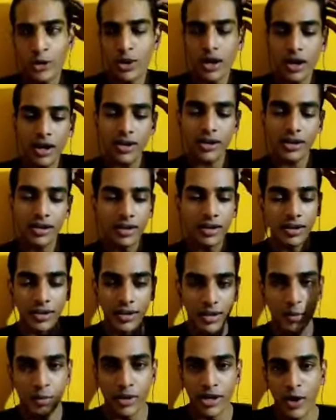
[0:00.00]
you are,
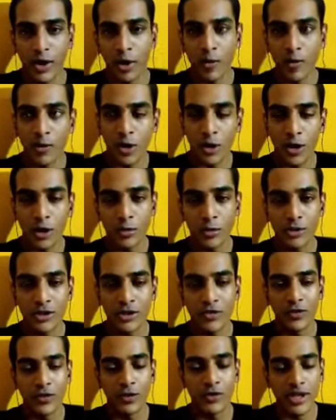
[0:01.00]
but I hope God
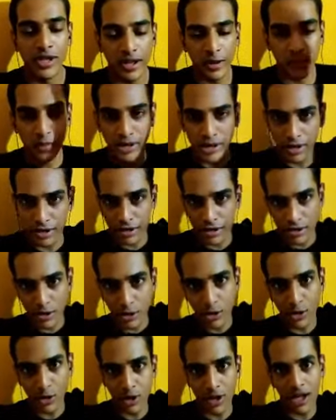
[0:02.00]
puts a few centimeters
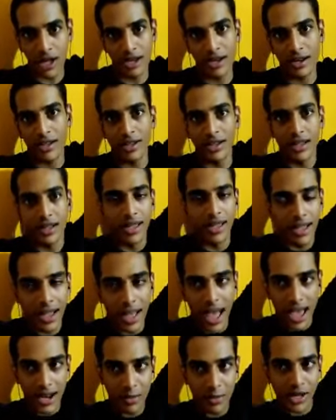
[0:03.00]
on your head
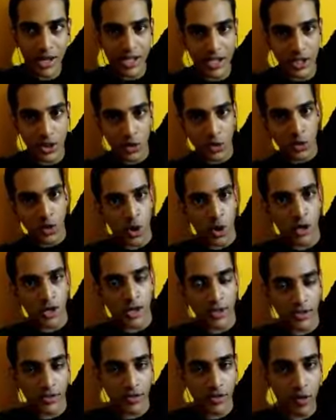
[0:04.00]
and makes you not
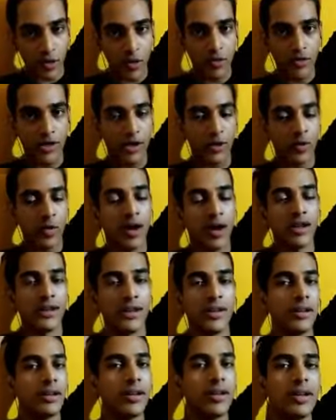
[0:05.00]
4'1".
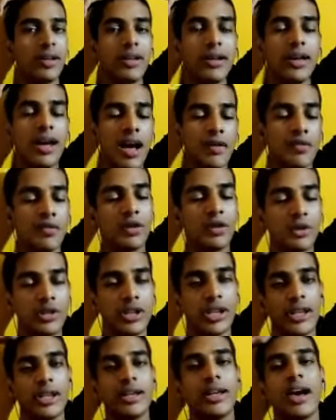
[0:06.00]
Have a
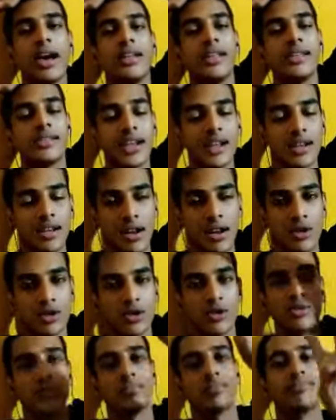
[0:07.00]
good day, and let's get drunk
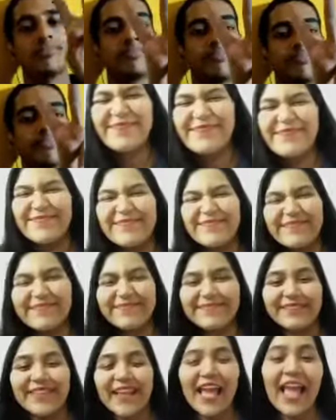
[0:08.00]
soon.
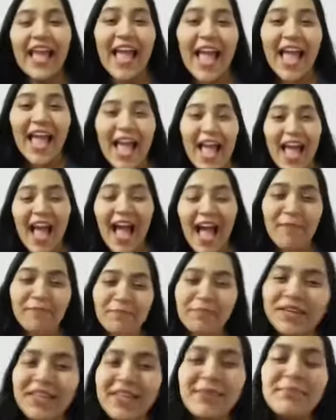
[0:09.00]

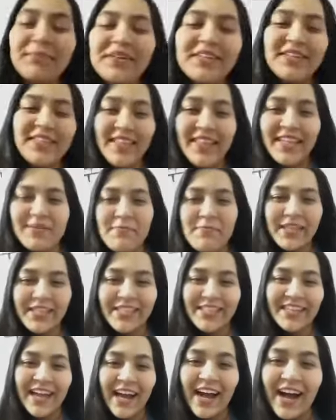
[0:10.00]
Happy birthday
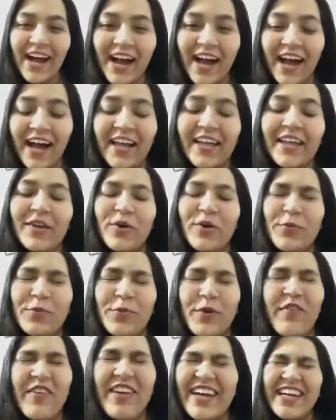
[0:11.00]
Mellita. I hope you
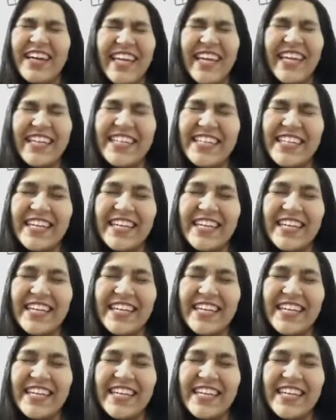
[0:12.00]
have a great